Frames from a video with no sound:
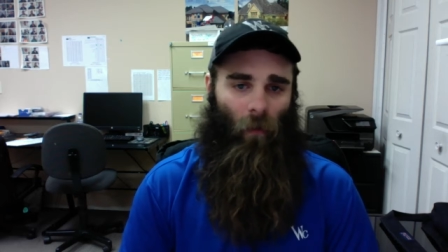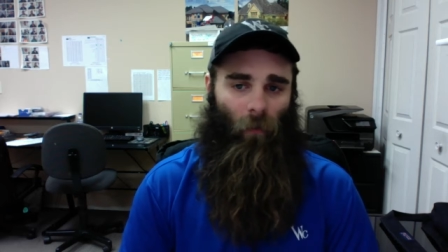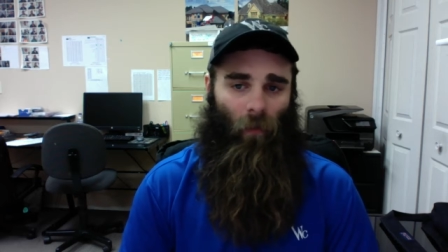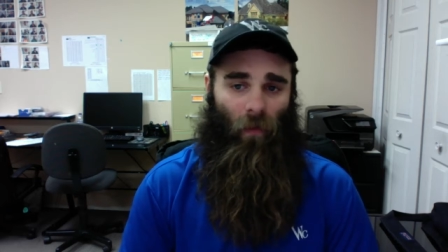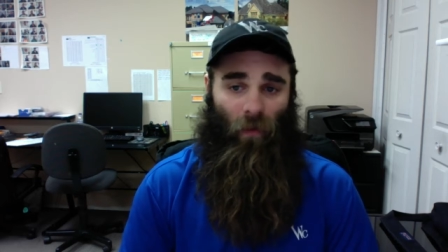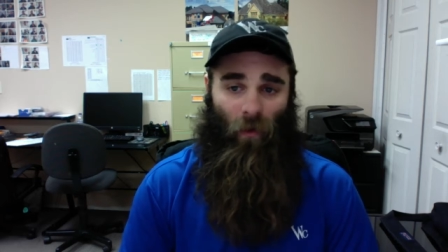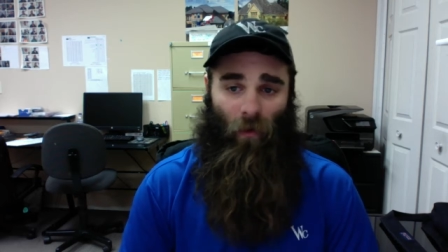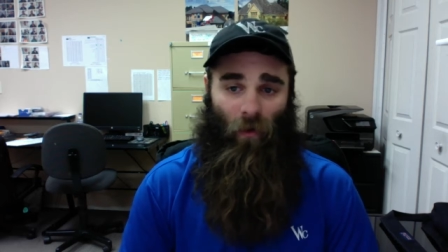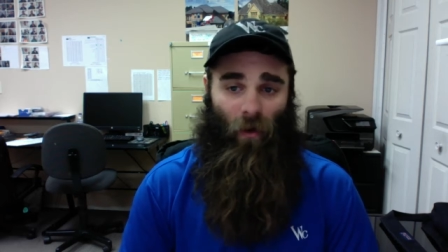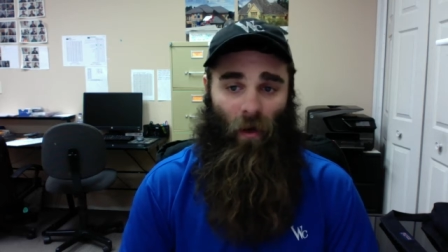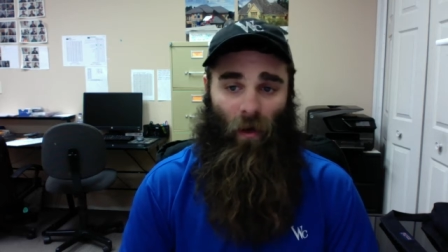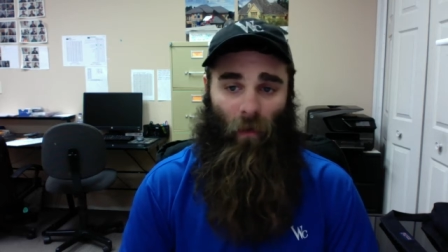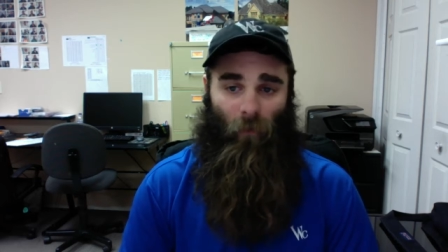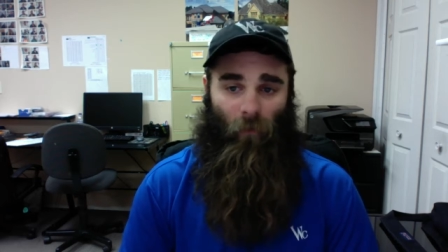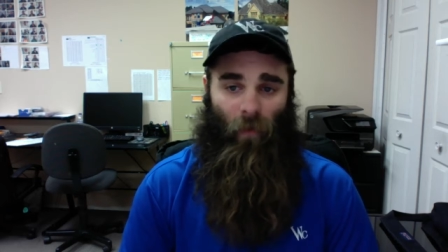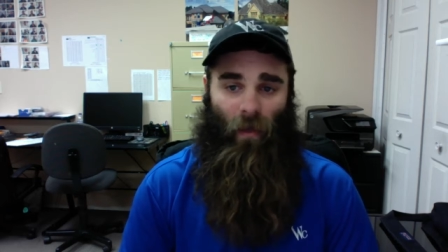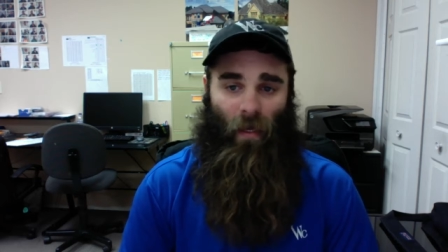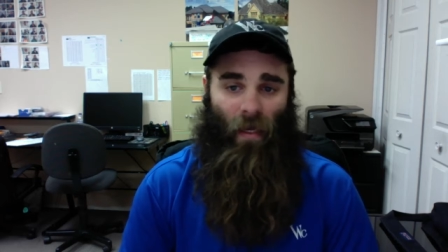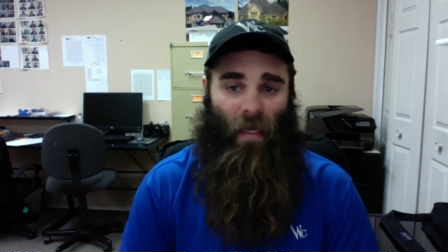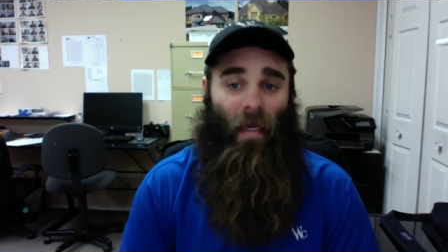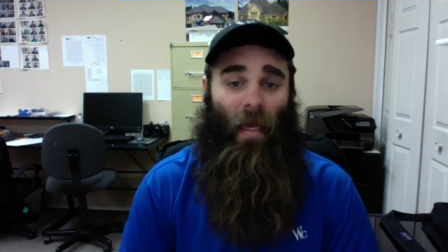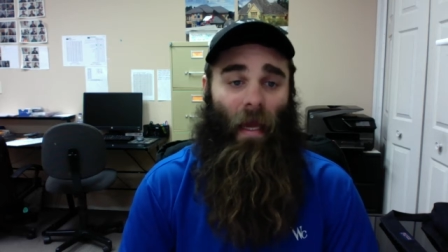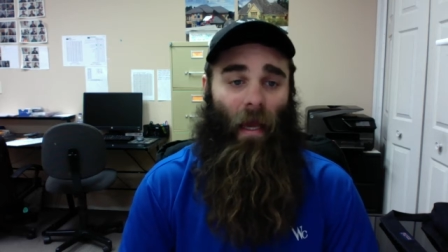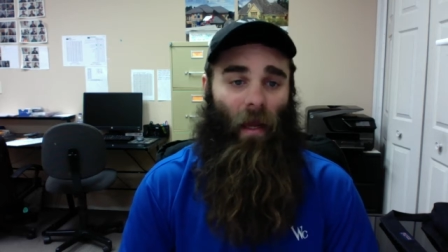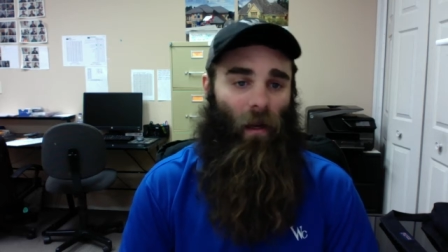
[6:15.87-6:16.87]
and they're going to
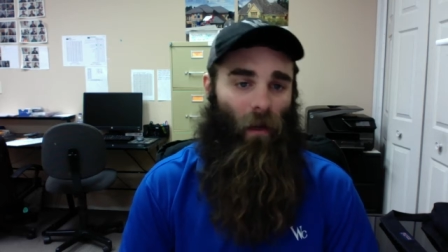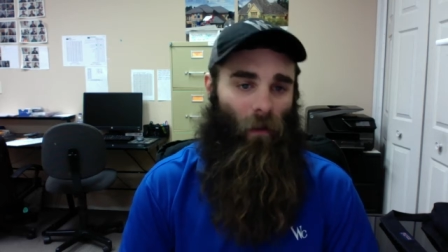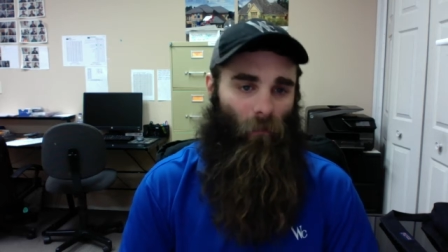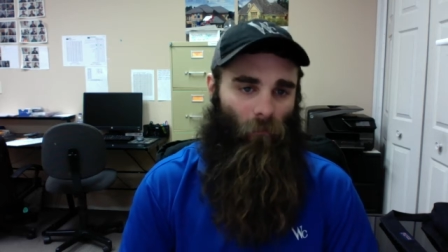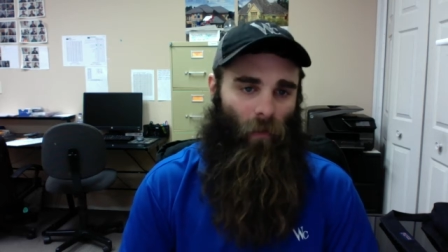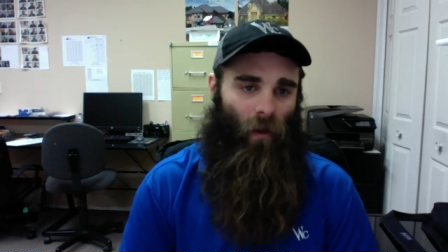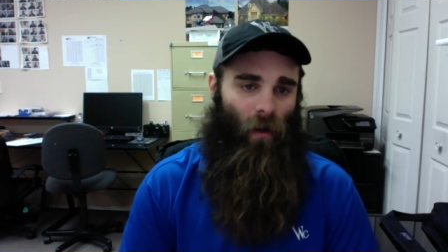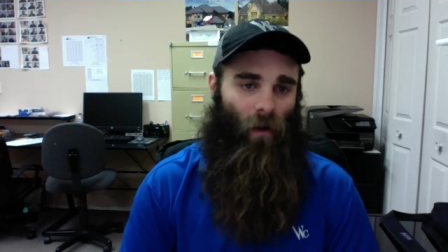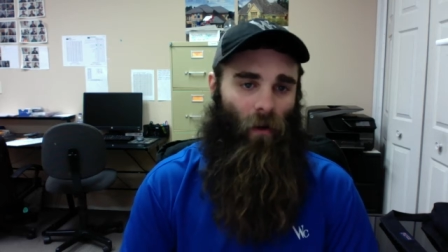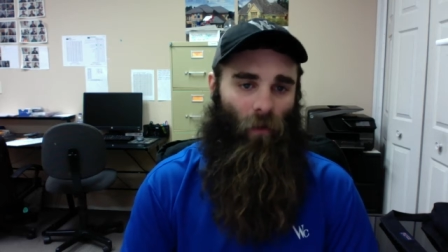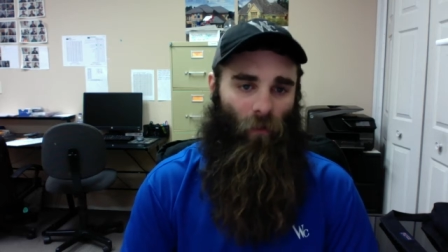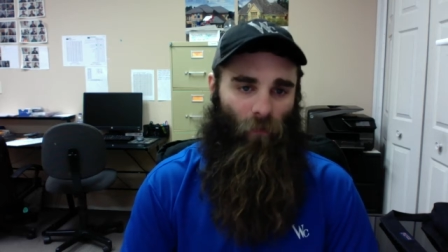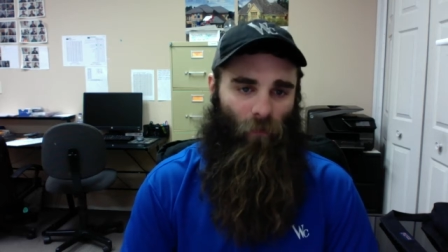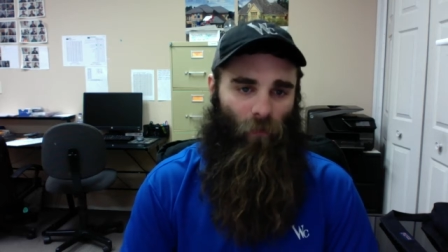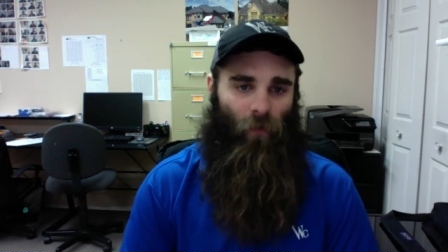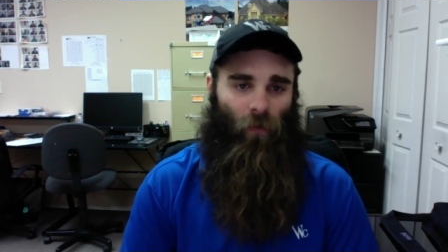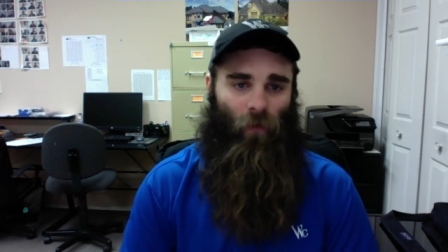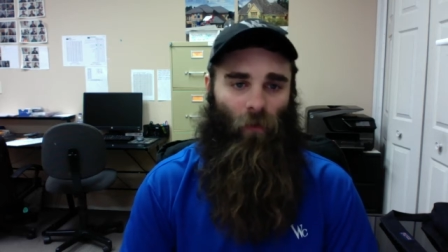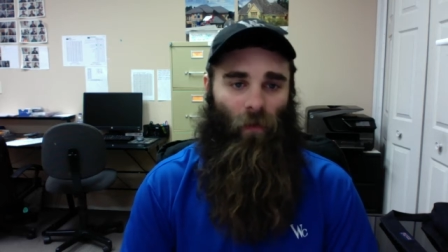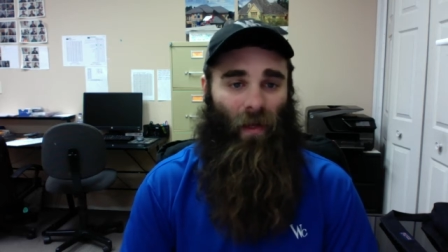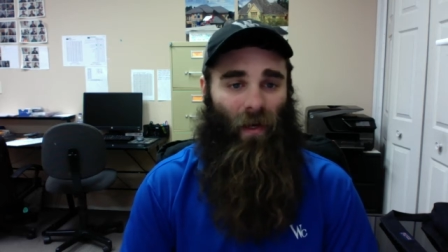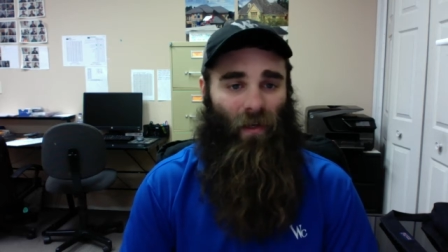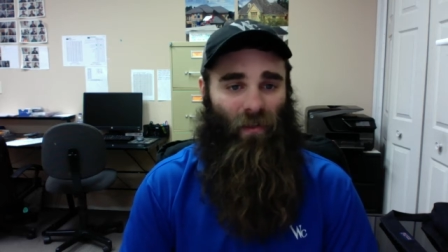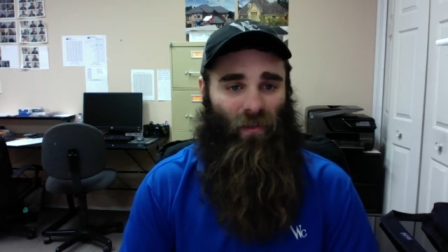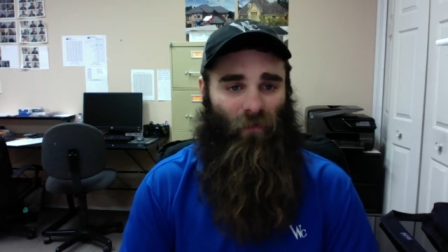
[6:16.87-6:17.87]
be getting bigger for
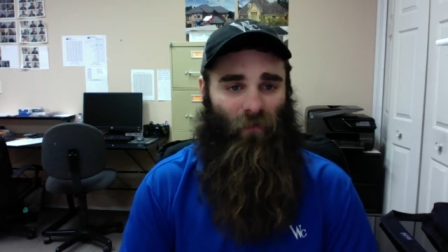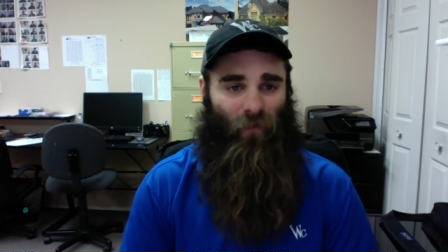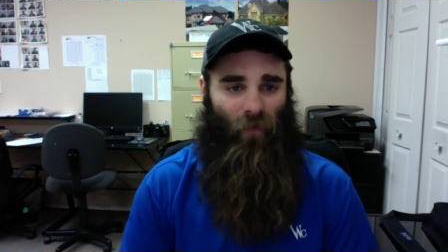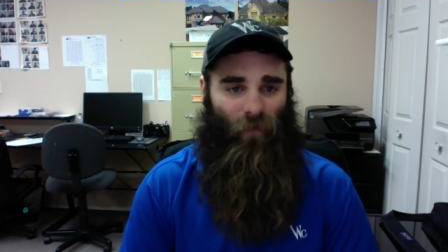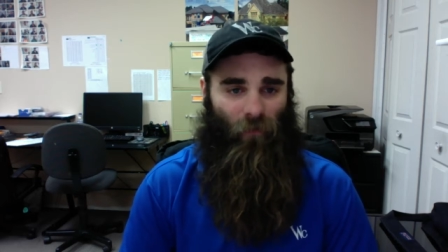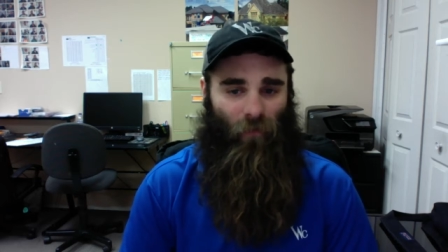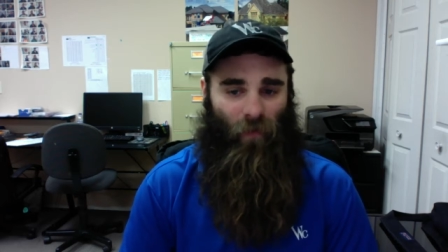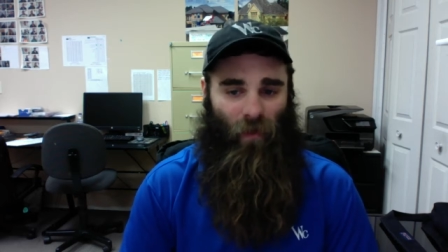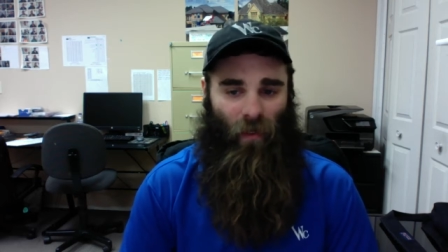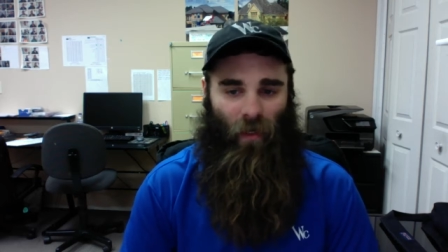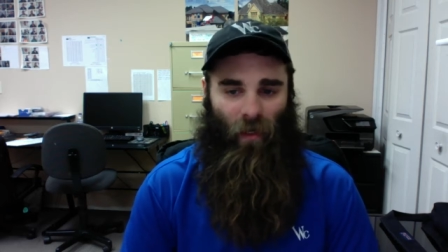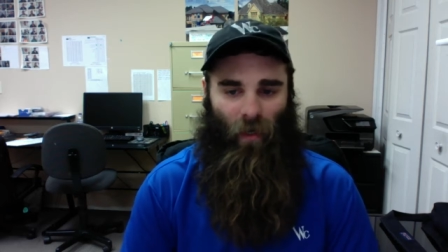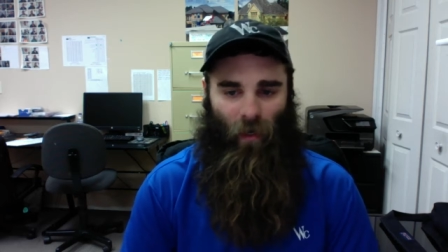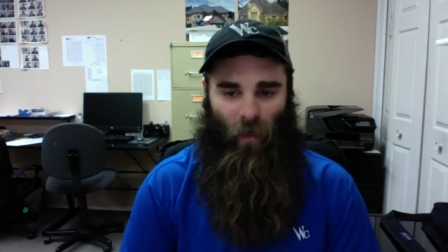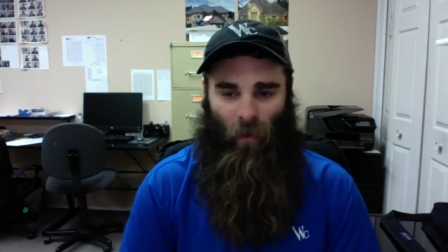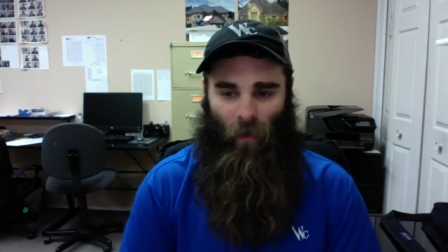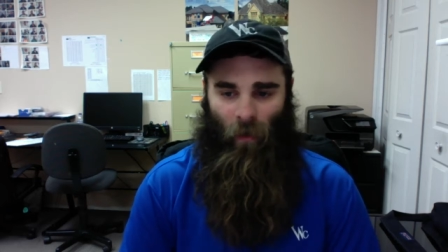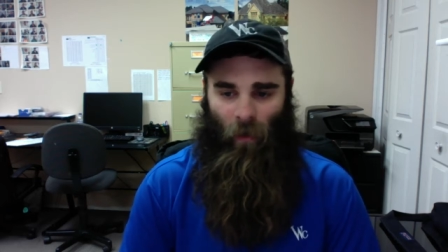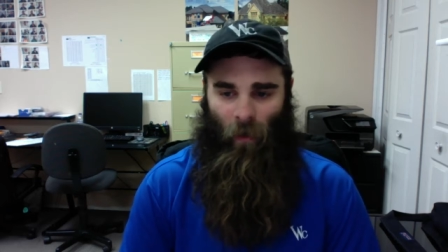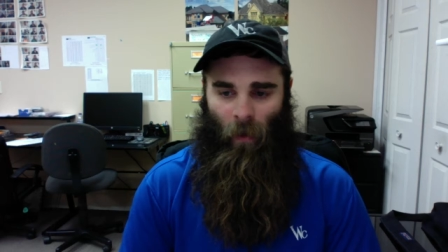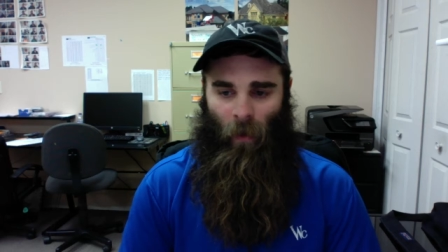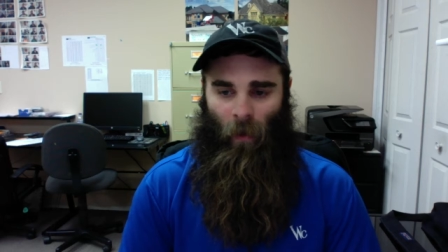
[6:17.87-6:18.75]
2015.